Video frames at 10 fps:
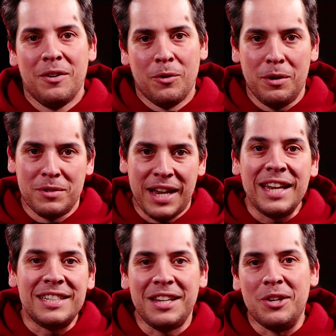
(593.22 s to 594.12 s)
when he was
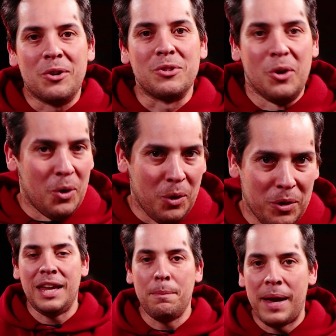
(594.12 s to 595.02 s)
18 years
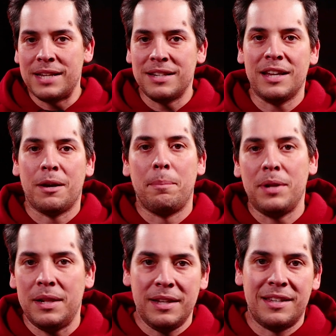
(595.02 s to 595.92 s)
old. He basically
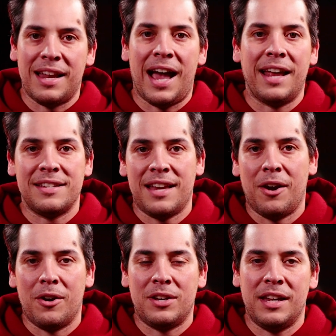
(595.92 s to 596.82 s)
completely denied his
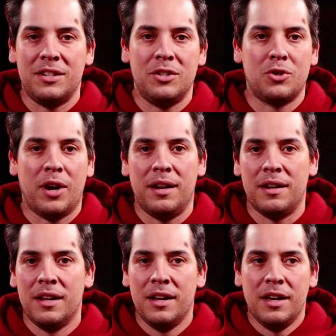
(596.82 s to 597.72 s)
heritage. He
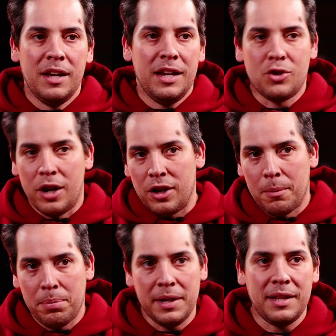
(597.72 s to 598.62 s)
tried to
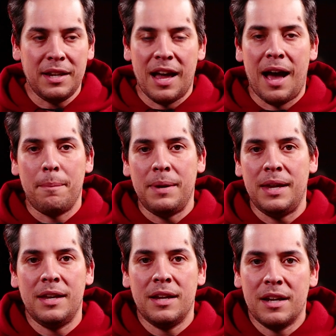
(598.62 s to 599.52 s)
completely not
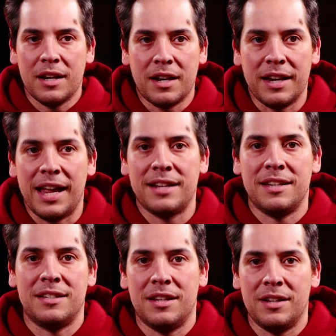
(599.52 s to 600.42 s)
be
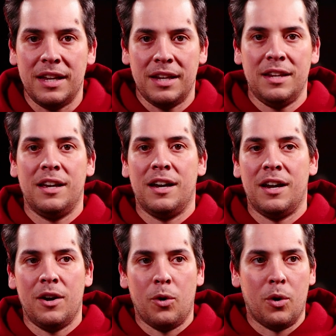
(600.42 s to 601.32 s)
connected to
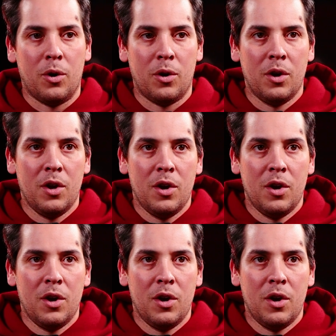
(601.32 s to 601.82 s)
India or